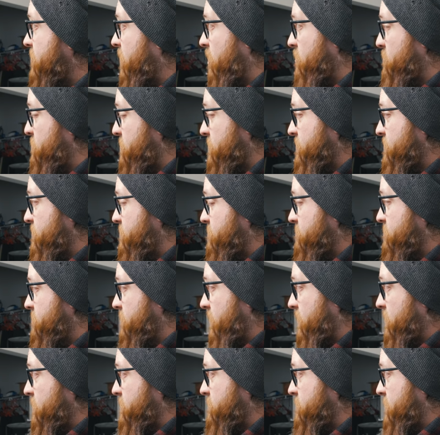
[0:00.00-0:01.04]
I'll be
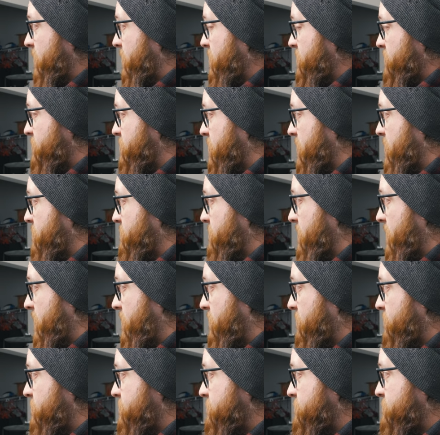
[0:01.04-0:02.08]
done anytime
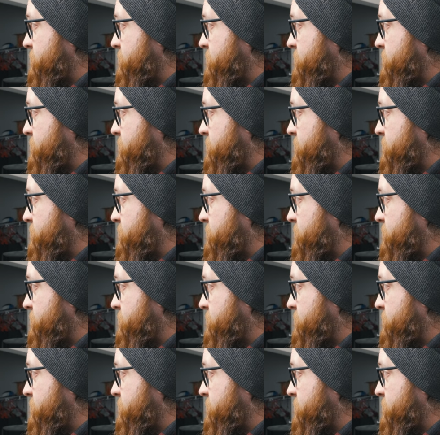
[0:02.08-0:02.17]
now.